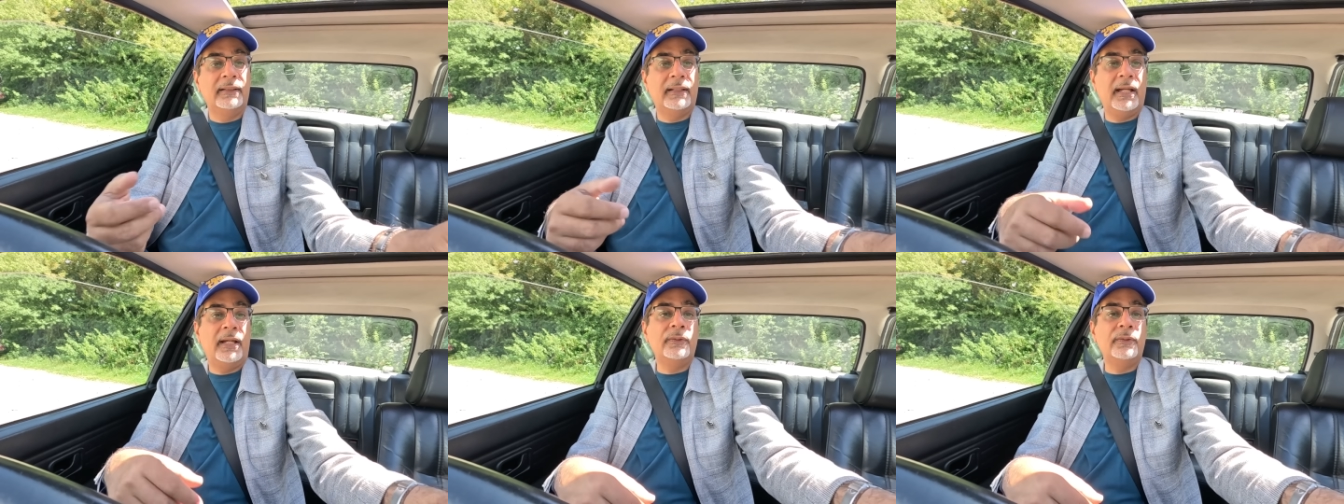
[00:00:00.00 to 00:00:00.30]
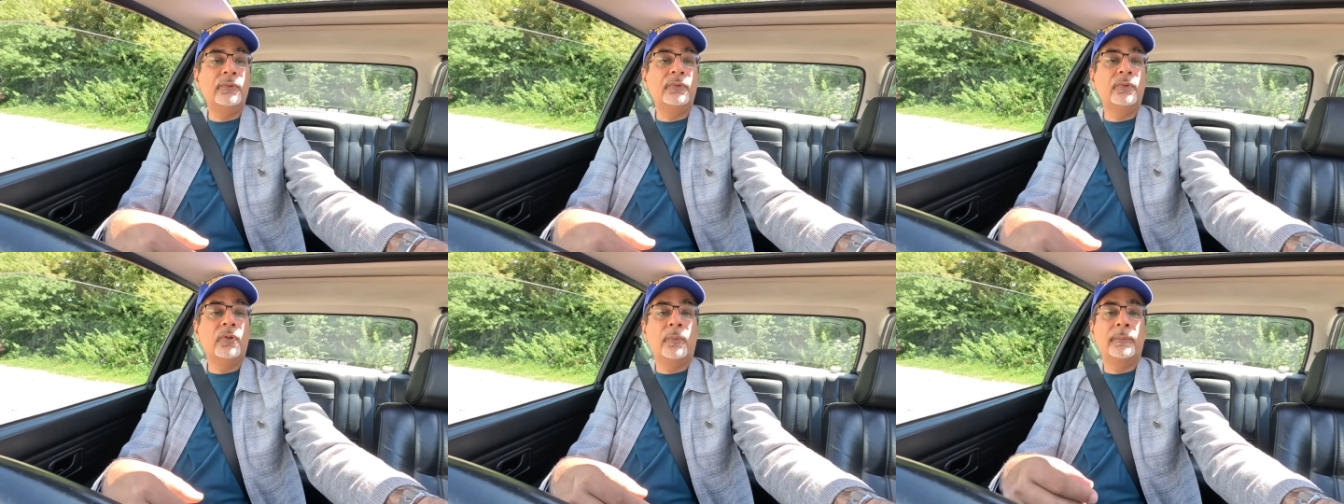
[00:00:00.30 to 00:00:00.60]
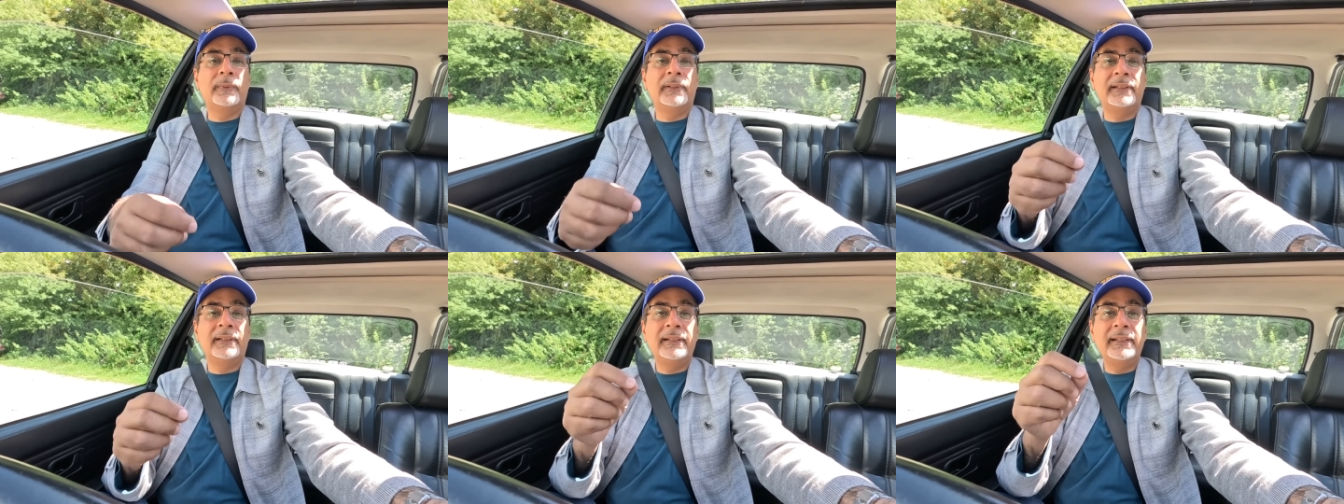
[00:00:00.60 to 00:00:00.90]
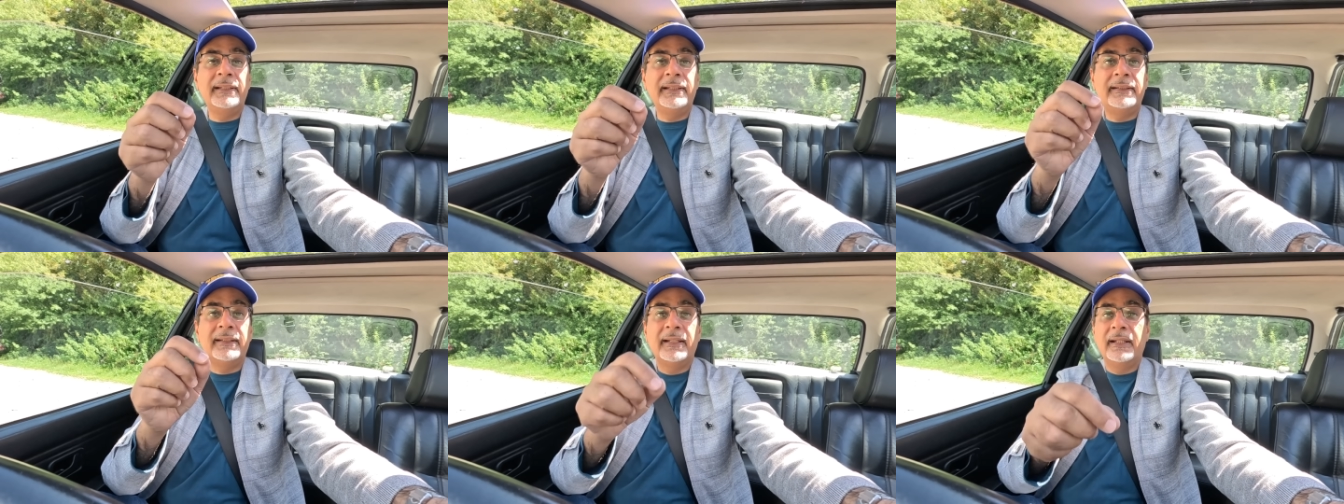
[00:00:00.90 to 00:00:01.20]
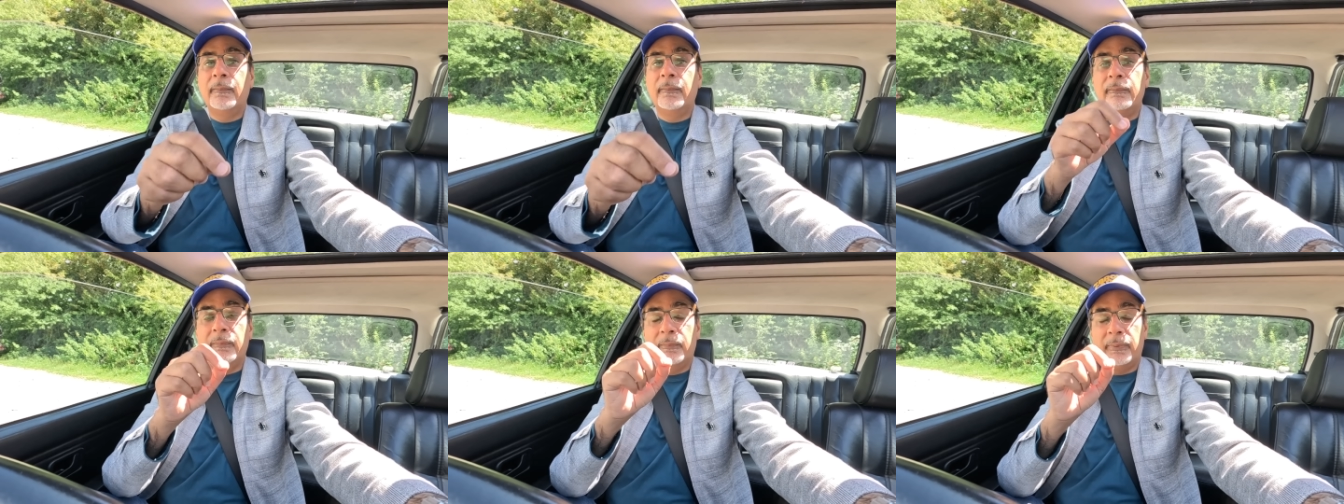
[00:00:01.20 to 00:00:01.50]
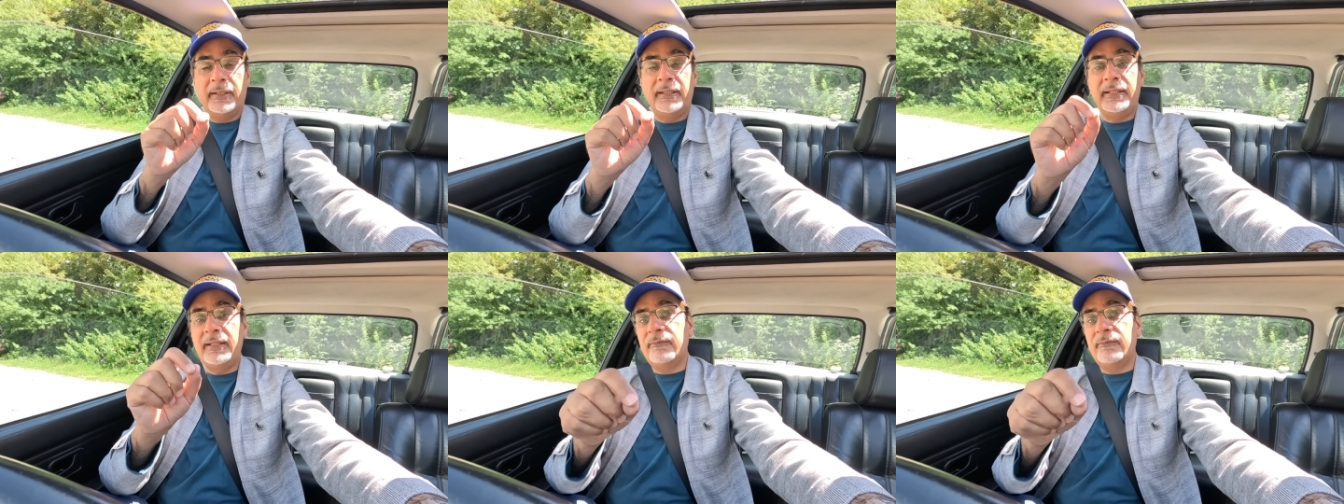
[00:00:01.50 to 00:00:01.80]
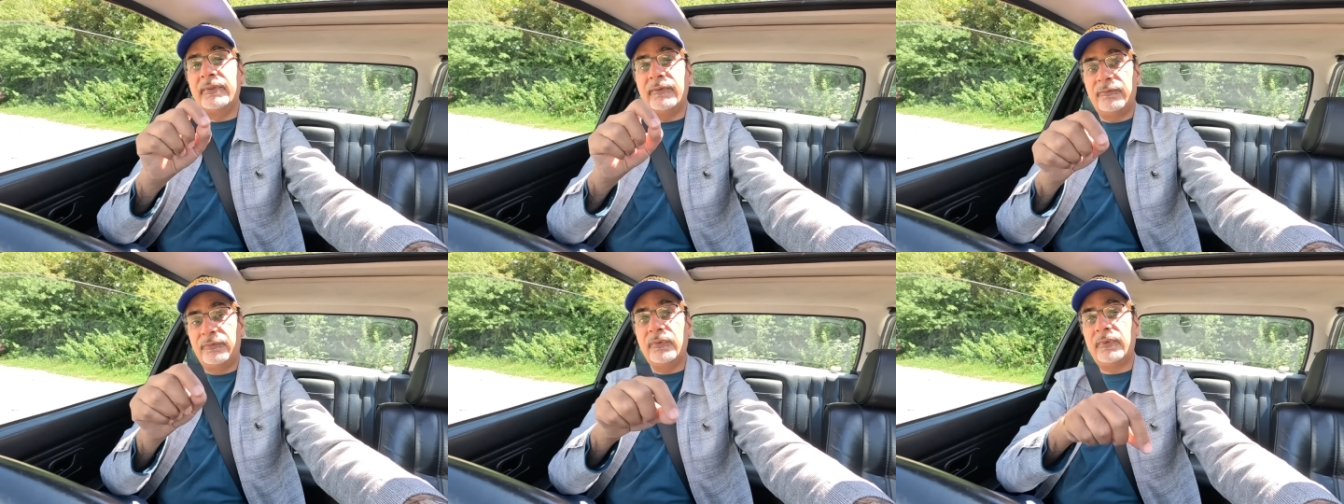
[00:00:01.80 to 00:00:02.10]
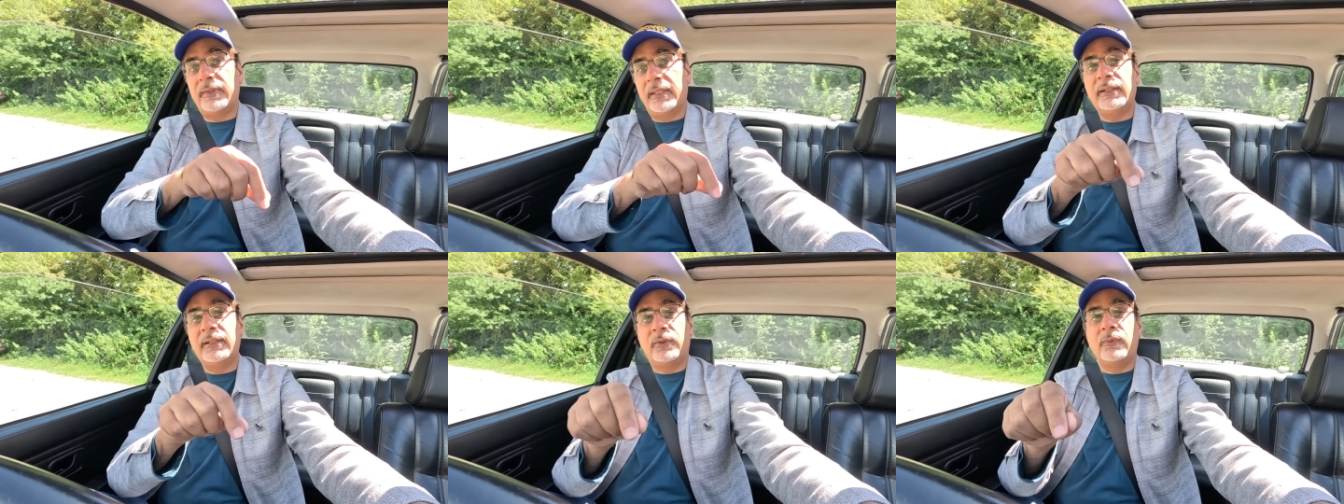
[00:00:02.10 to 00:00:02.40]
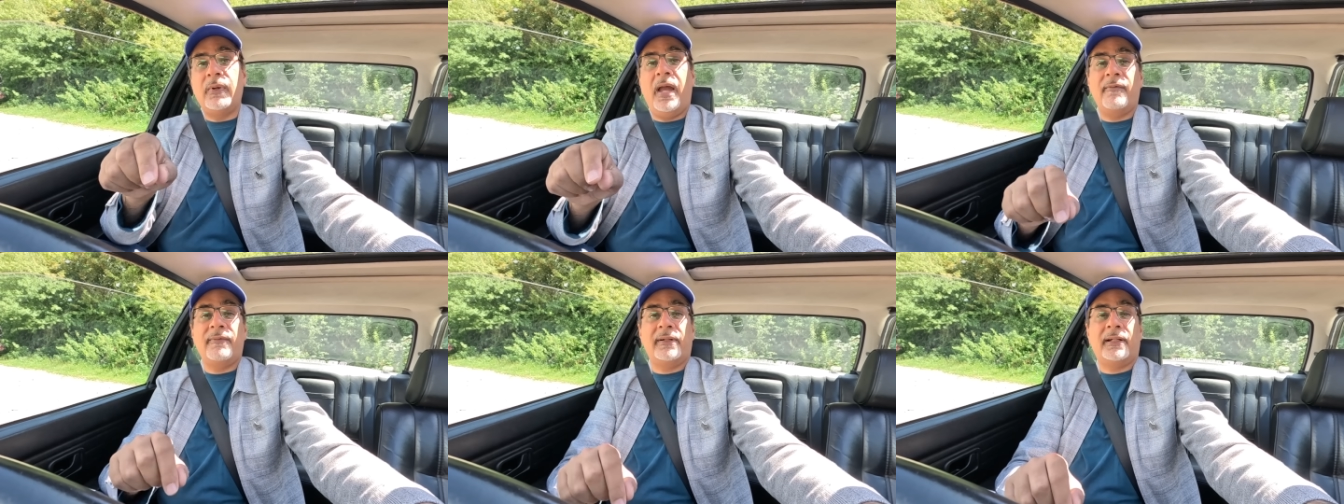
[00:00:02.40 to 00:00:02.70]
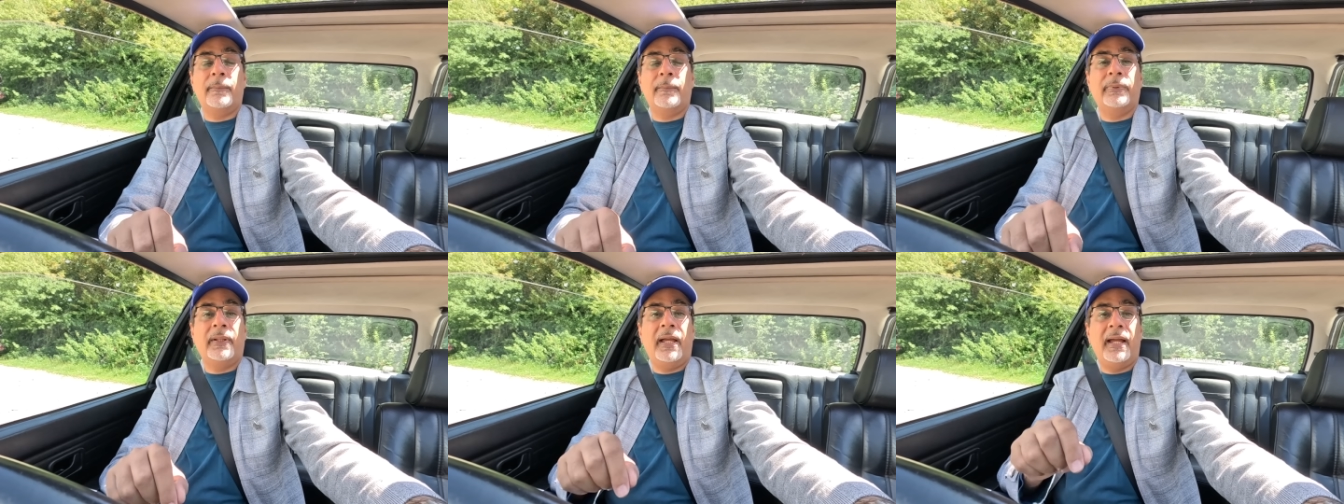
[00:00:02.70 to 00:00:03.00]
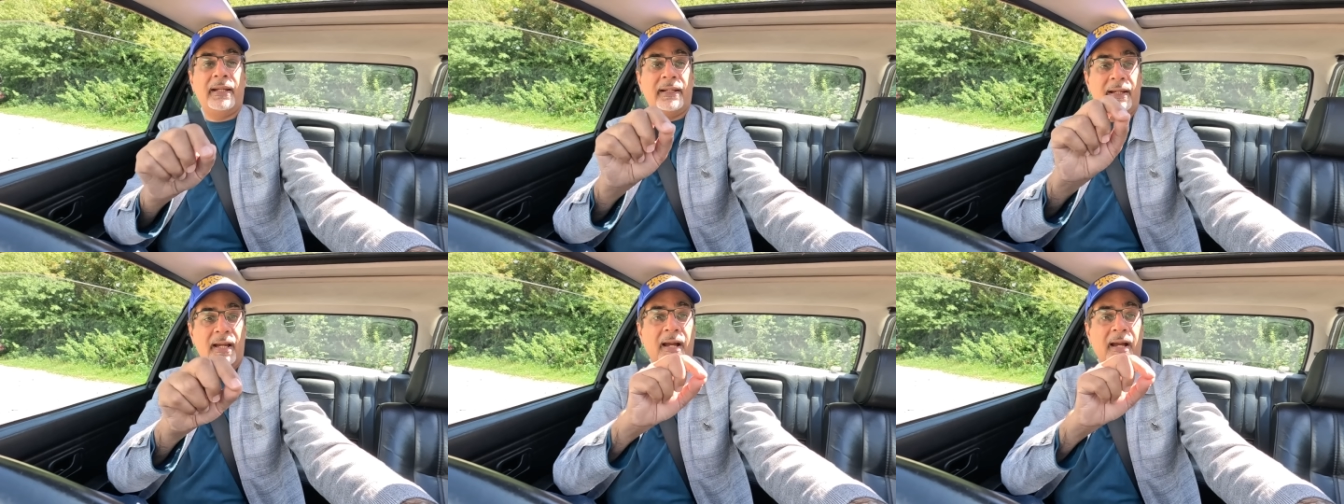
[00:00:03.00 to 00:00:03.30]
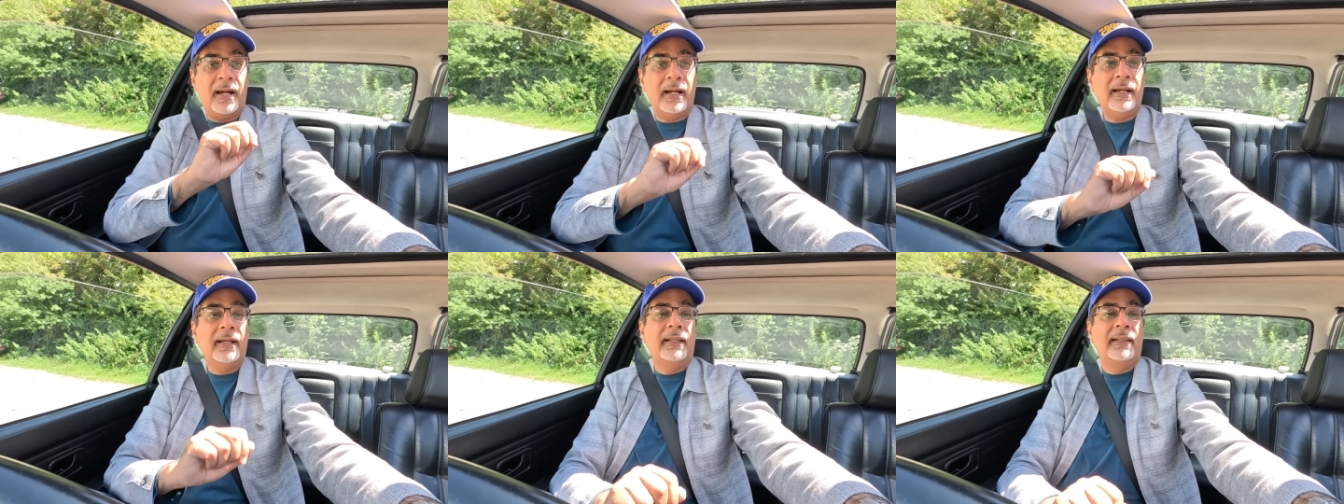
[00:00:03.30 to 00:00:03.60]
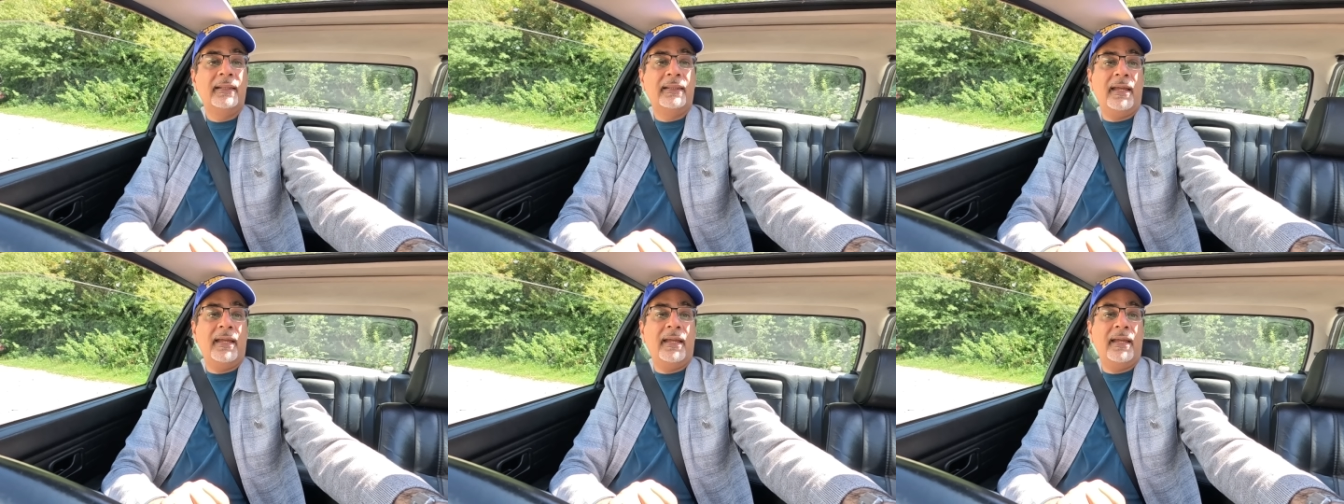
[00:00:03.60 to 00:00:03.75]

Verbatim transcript: that you normally need. But even if you think you have a compliant car,